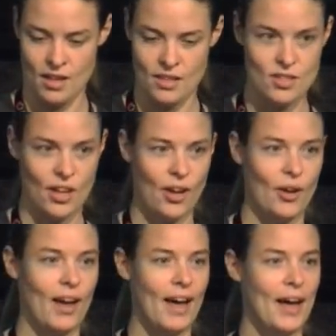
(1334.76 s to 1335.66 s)
So
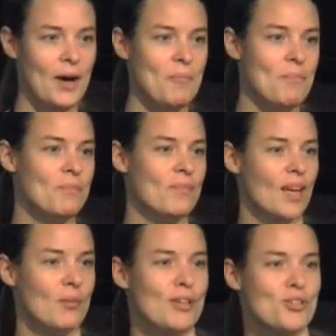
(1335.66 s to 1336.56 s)
I'm
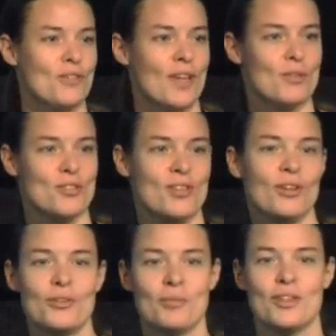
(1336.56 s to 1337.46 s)
not sure if that was
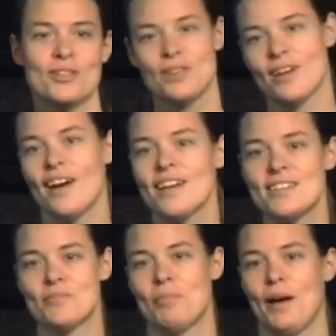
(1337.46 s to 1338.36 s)
new to most of you
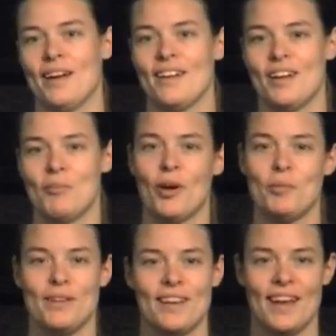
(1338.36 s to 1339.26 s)
guys, but I'm
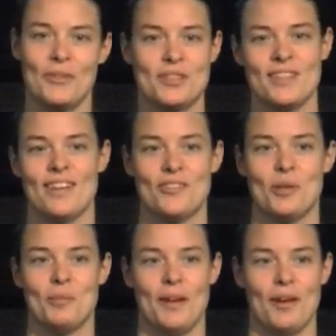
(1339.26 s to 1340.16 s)
hoping that it was either a
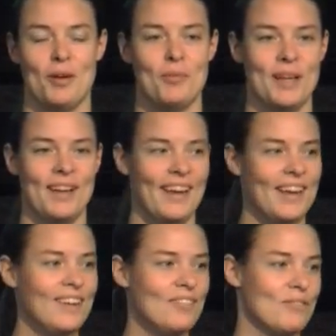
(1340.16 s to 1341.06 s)
trip down memory
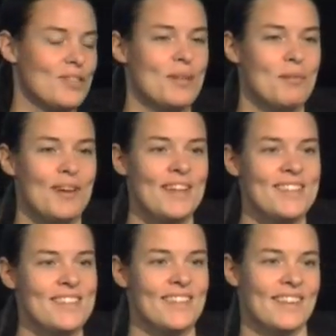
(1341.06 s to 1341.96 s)
lane for some of us.
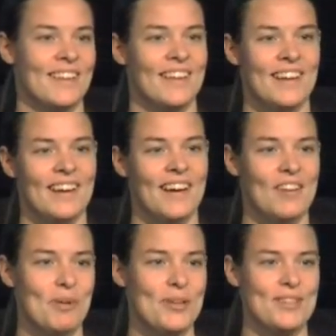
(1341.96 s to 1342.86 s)
I have
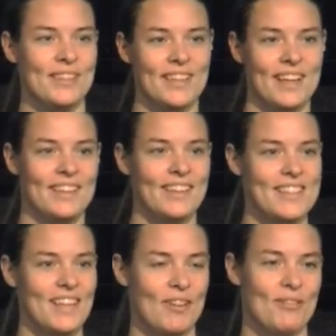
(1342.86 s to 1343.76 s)
personally done at least
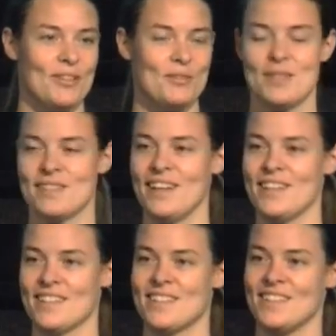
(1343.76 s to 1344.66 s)
half of those mistakes
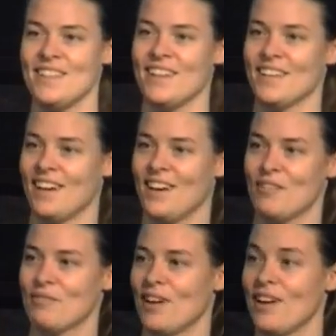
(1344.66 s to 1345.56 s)
and seen the other
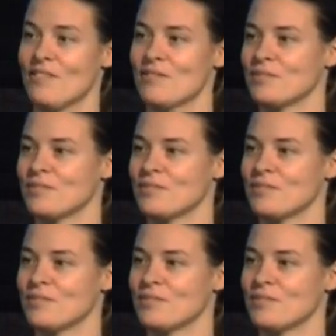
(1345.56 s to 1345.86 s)
half live.